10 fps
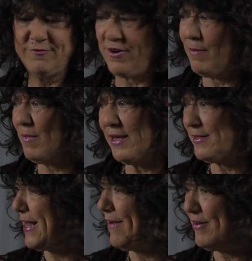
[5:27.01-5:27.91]
from like
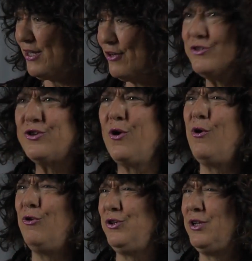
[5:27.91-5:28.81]
seven years
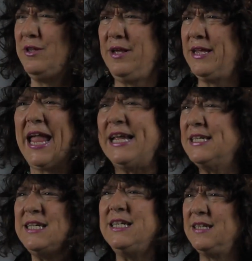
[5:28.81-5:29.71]
old to like
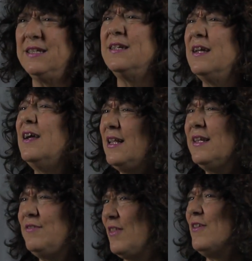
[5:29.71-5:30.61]
eighteen, I
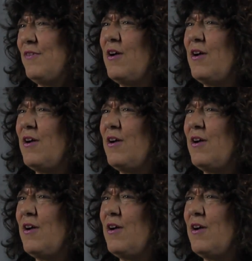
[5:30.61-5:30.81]
lived on the